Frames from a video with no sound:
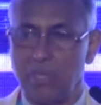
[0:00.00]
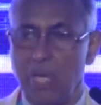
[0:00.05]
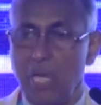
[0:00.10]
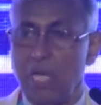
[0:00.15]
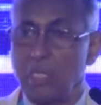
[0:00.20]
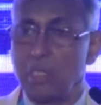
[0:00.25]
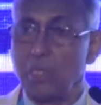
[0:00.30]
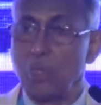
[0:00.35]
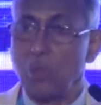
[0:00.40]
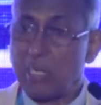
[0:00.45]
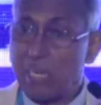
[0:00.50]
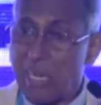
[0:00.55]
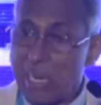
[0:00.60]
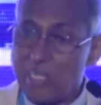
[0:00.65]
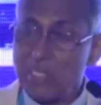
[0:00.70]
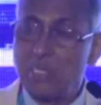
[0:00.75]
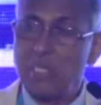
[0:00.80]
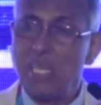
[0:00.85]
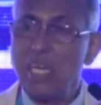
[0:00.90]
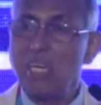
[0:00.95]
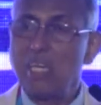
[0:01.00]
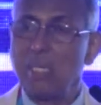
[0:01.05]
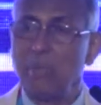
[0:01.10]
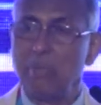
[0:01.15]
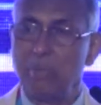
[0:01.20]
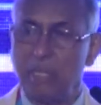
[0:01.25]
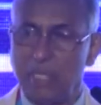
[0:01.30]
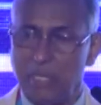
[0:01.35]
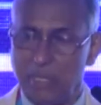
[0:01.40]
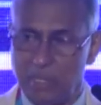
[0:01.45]
So, concealed
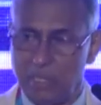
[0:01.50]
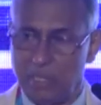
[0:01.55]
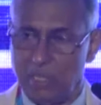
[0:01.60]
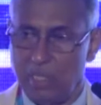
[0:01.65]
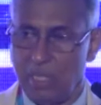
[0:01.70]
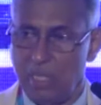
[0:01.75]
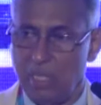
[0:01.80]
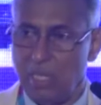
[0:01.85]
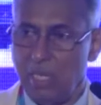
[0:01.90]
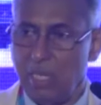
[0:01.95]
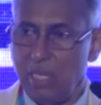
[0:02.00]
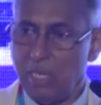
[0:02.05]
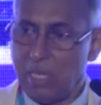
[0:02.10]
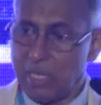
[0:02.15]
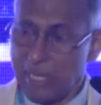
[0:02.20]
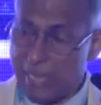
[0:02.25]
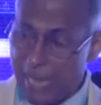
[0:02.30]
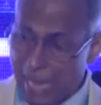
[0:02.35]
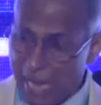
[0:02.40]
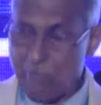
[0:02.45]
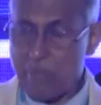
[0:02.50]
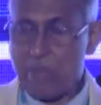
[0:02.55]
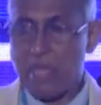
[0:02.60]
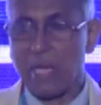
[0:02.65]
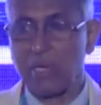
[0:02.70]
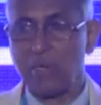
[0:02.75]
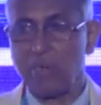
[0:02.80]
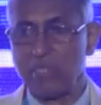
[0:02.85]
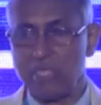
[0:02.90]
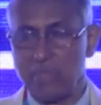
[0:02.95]
hemorrhage can be a
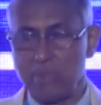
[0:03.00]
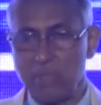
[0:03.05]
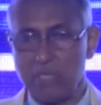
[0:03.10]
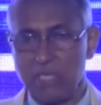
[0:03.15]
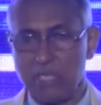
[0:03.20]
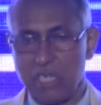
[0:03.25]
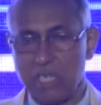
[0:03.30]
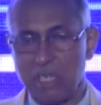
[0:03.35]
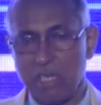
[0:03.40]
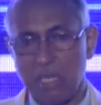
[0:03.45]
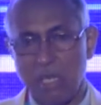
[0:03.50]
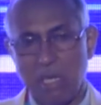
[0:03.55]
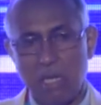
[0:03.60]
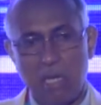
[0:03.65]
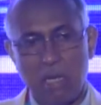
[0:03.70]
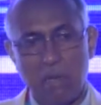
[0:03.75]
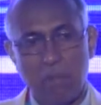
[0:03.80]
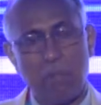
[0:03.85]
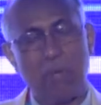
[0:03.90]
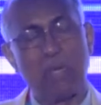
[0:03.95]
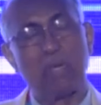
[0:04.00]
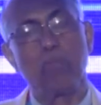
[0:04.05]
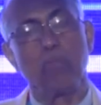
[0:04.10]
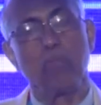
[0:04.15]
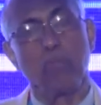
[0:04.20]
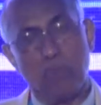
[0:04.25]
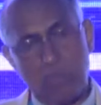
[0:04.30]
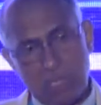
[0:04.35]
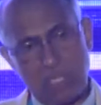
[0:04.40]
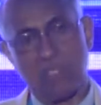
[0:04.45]
contributor, but
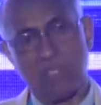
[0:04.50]
most of the